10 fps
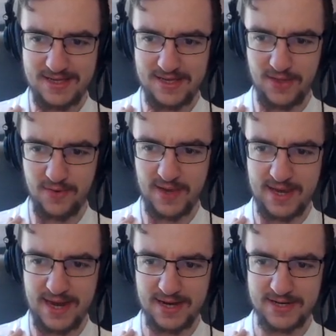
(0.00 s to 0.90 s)
so that we
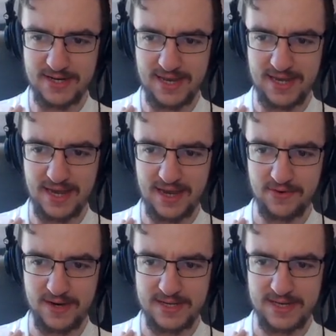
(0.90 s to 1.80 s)
can actually
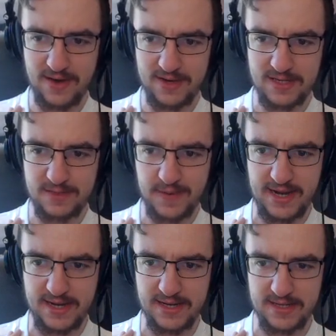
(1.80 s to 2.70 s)
increase our
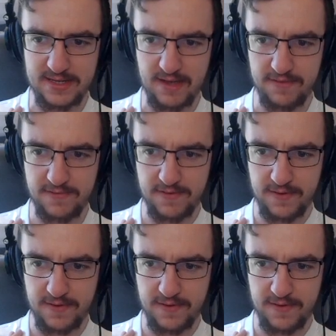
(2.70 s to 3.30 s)
speed and stuff.